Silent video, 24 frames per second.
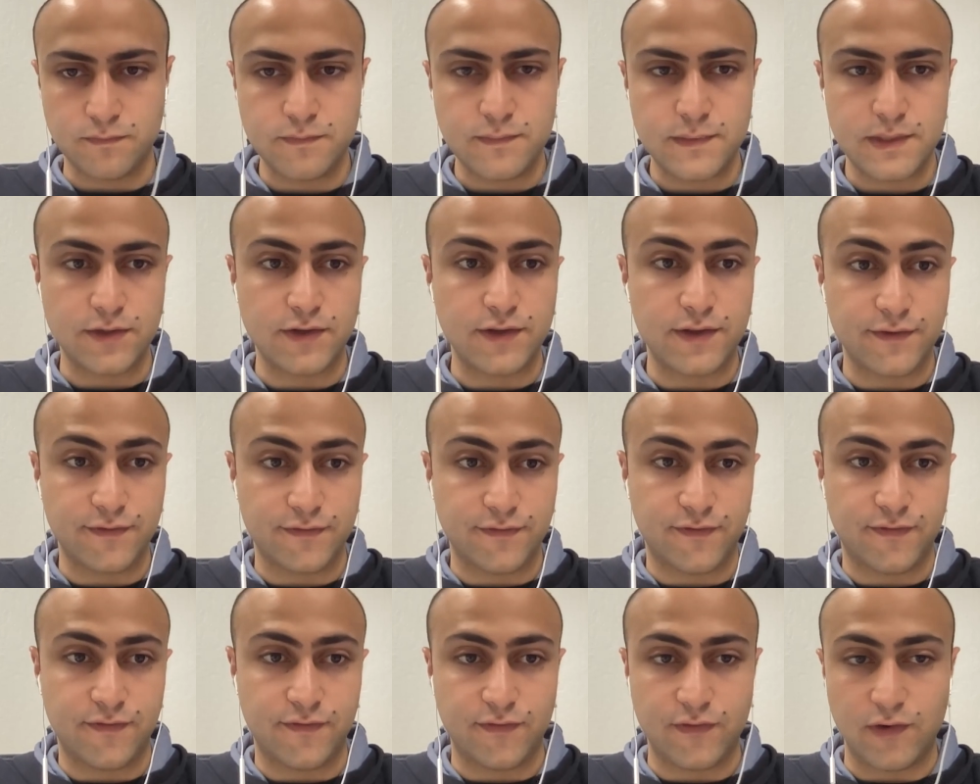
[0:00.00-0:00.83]
So
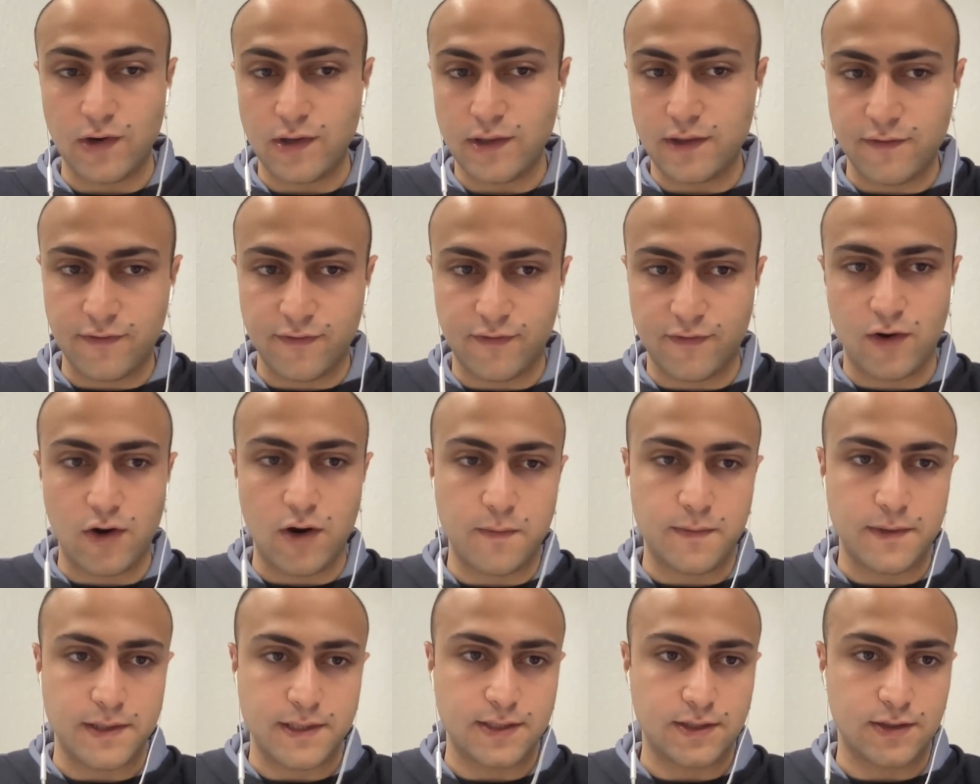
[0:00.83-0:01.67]
for
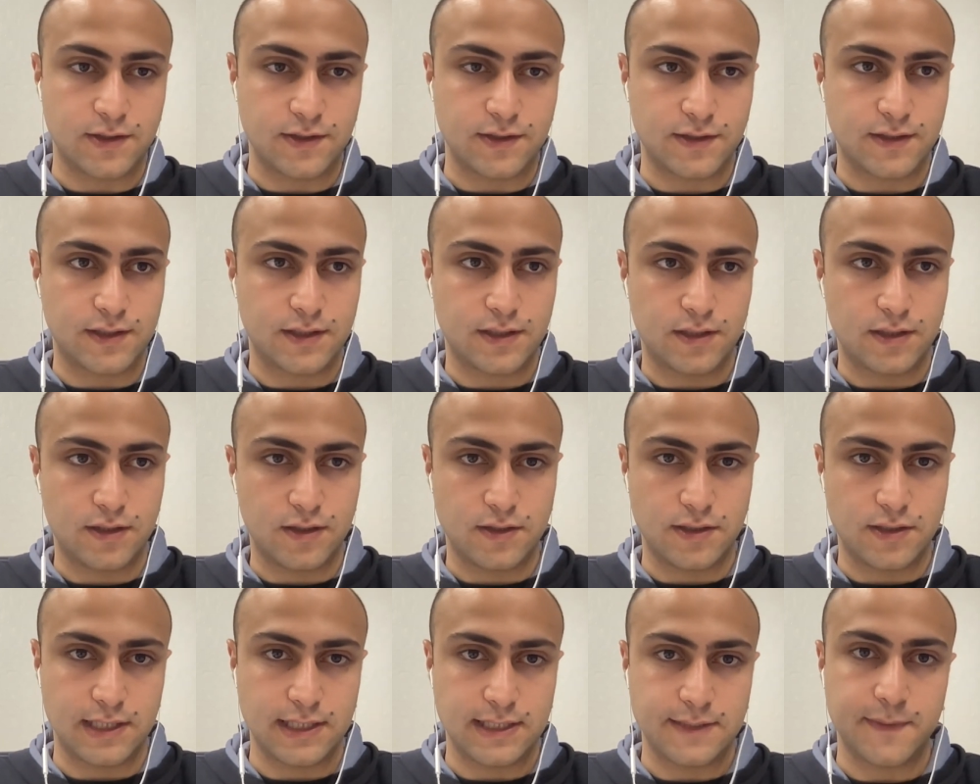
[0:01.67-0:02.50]
open source
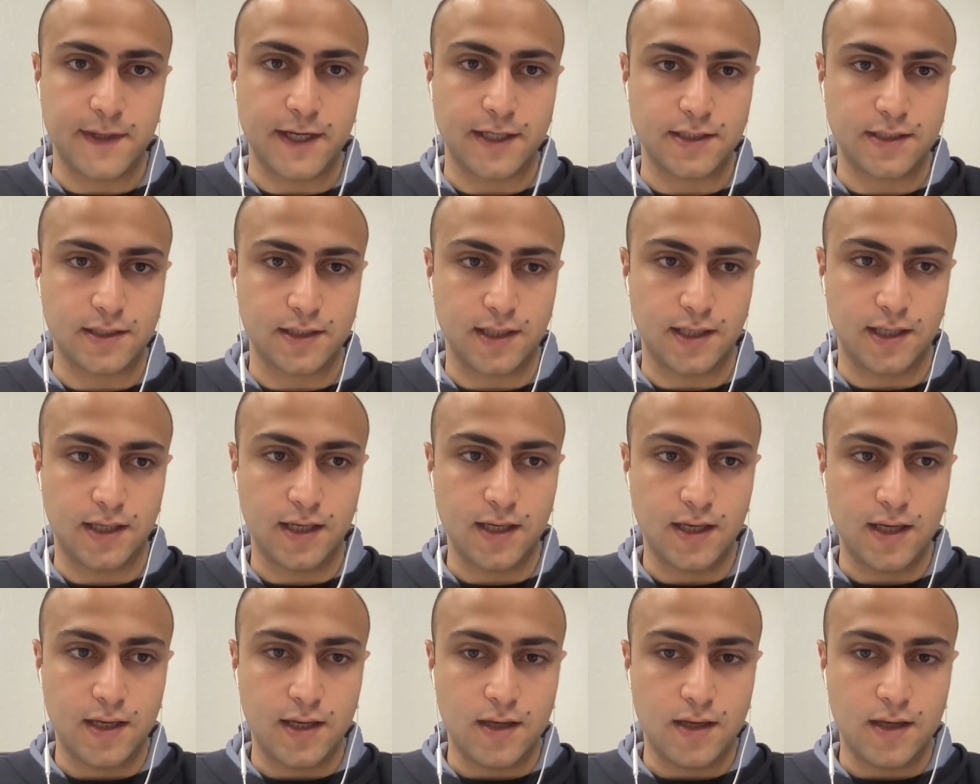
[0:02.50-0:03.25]
user especially,